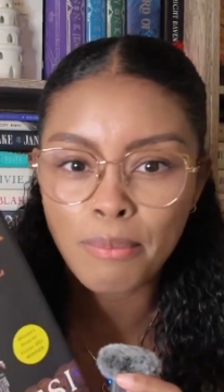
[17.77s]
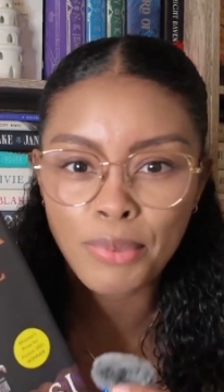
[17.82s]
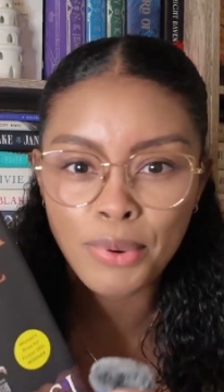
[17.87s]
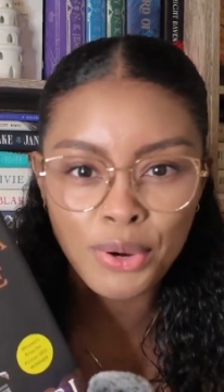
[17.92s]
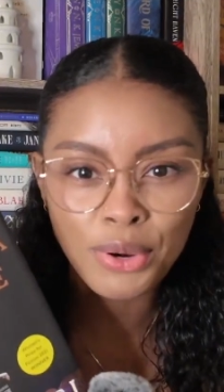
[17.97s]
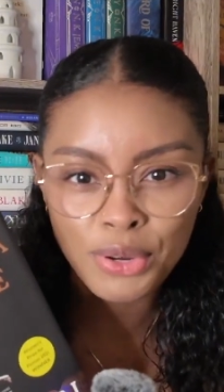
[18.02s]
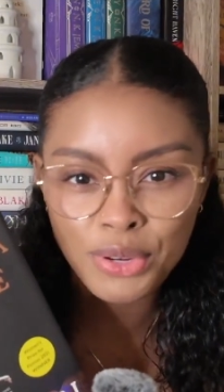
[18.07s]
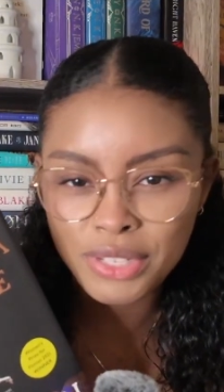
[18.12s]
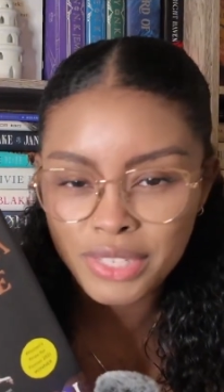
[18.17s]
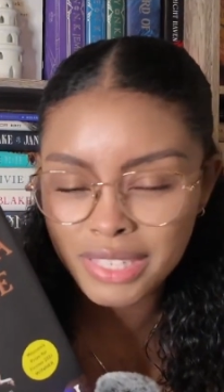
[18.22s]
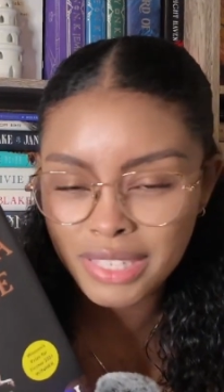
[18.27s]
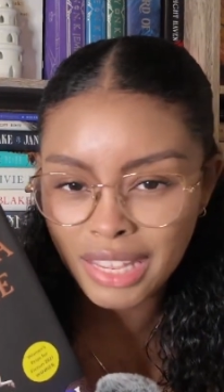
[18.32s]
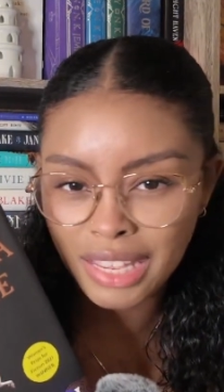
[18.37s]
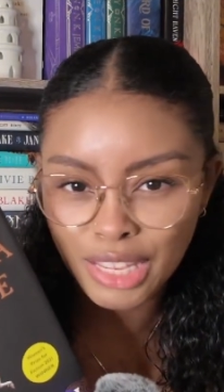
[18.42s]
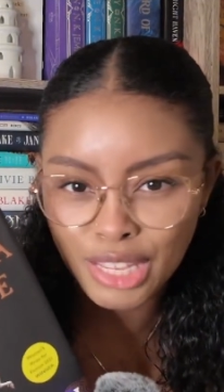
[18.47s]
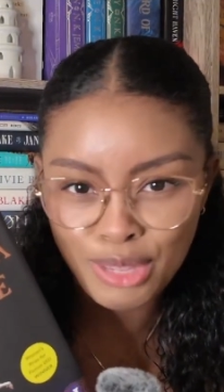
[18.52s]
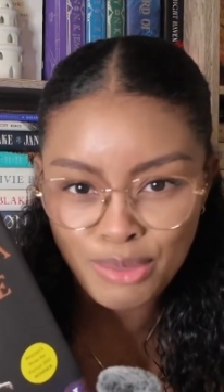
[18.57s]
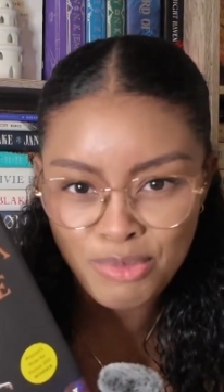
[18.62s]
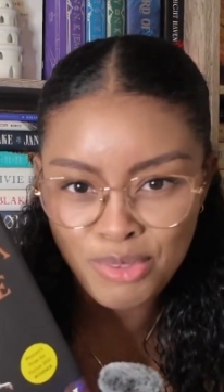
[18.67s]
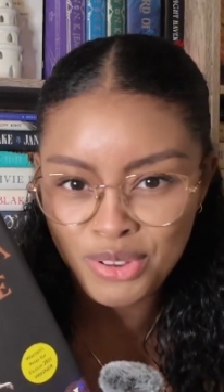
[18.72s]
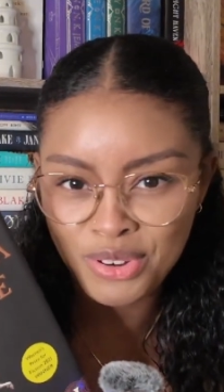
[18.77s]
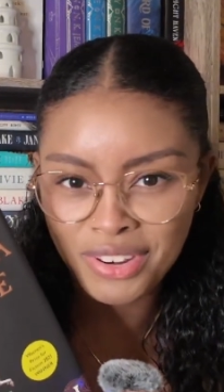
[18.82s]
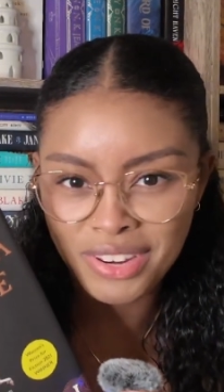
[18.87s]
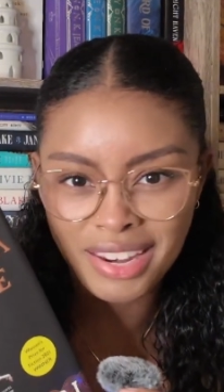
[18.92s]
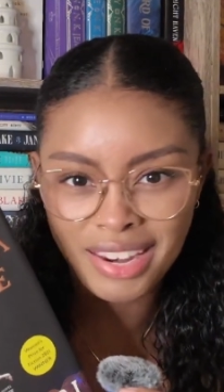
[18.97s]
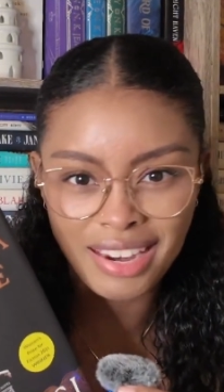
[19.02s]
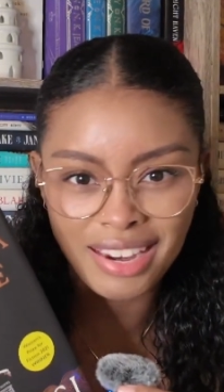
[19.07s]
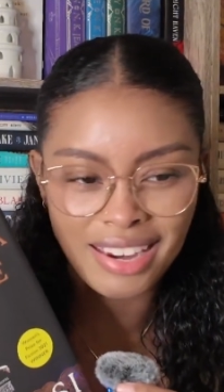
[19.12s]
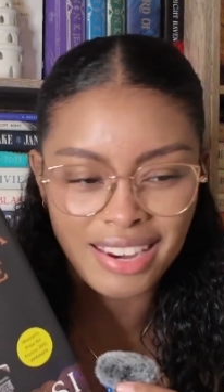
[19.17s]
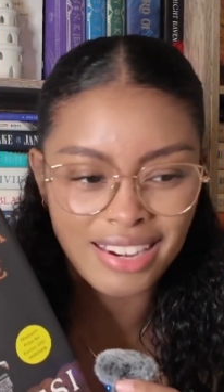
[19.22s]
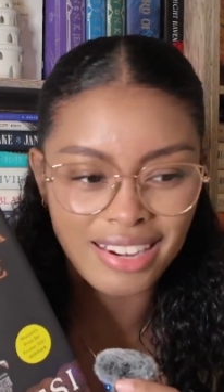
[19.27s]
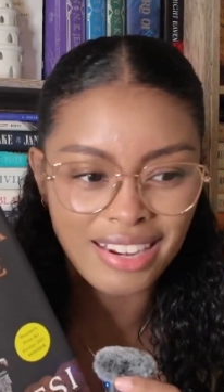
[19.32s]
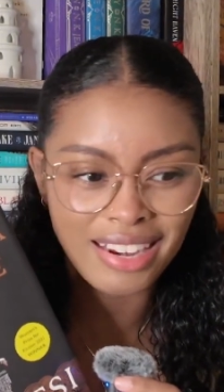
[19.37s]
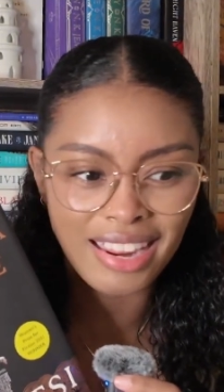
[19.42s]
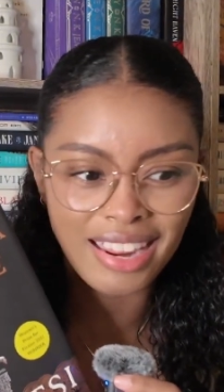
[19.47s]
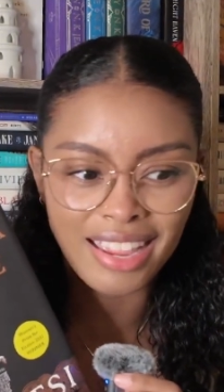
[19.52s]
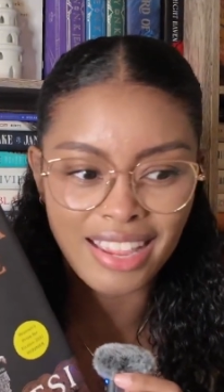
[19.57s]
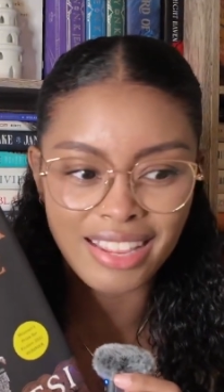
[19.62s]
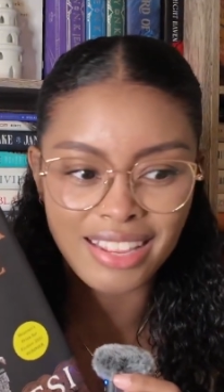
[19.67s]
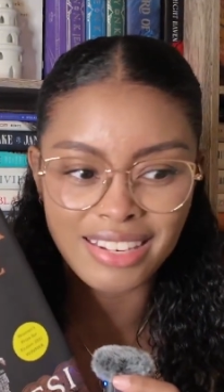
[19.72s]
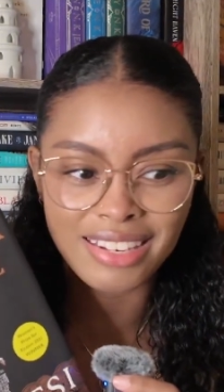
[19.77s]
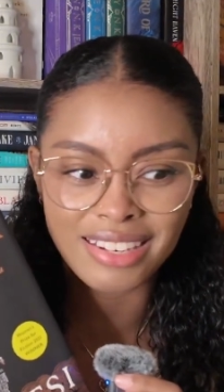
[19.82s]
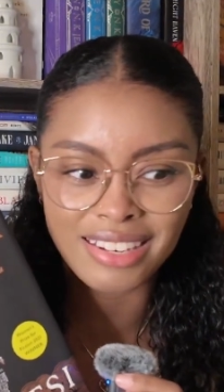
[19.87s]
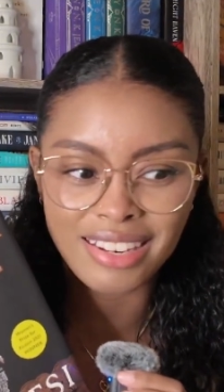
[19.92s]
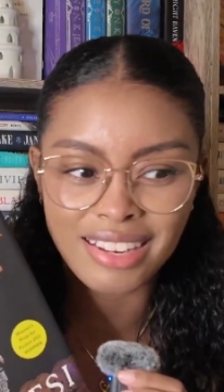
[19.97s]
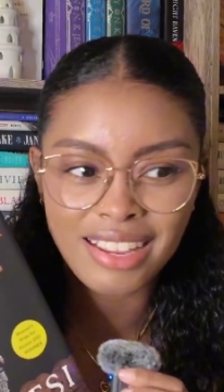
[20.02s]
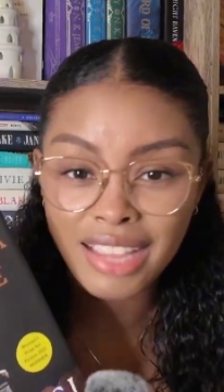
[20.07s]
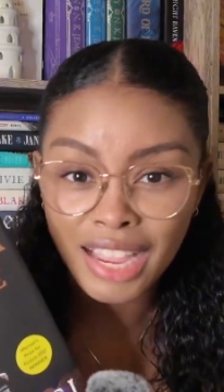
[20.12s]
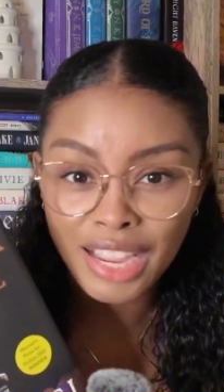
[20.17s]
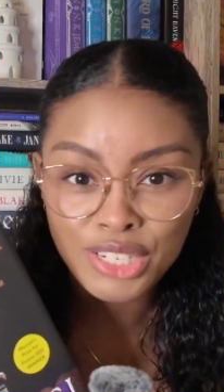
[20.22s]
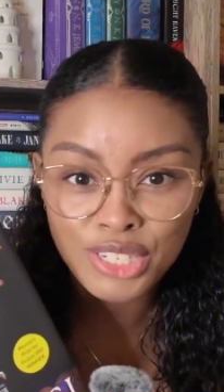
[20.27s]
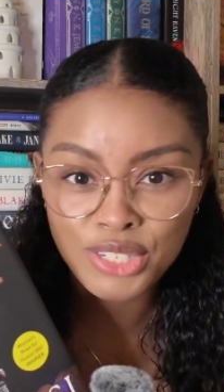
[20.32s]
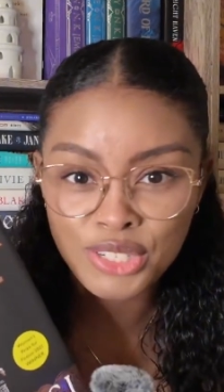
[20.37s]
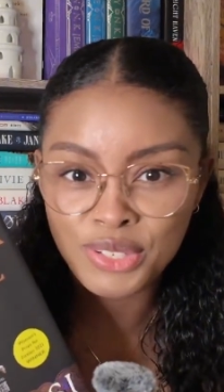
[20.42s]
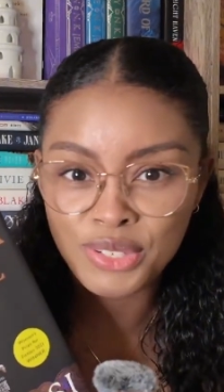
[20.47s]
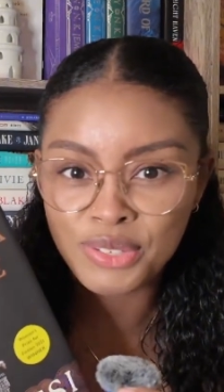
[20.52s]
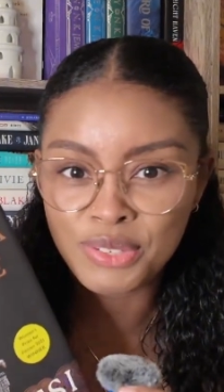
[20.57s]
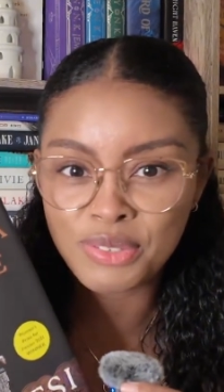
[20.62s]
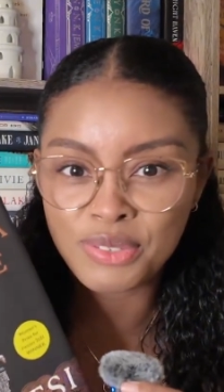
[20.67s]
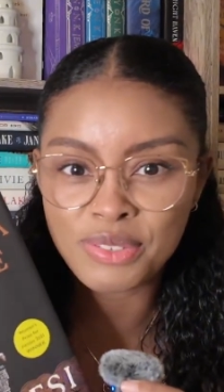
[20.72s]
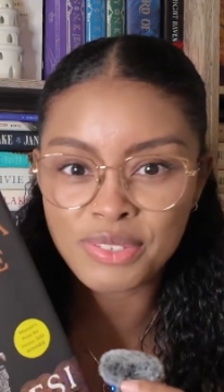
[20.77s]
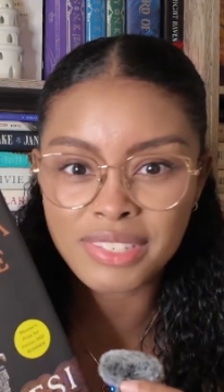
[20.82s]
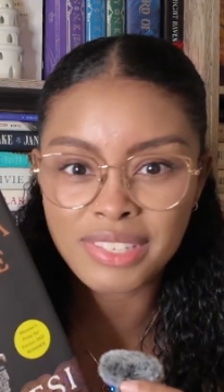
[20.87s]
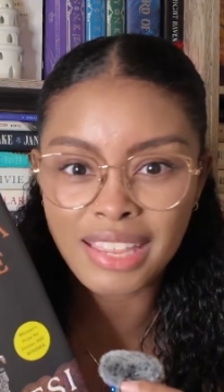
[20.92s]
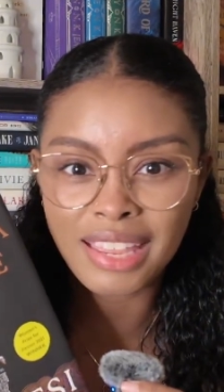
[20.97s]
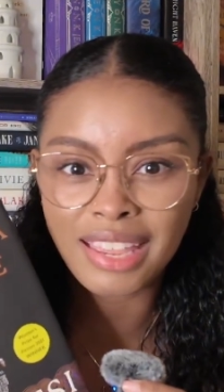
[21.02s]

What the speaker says: birds that communicate, and statues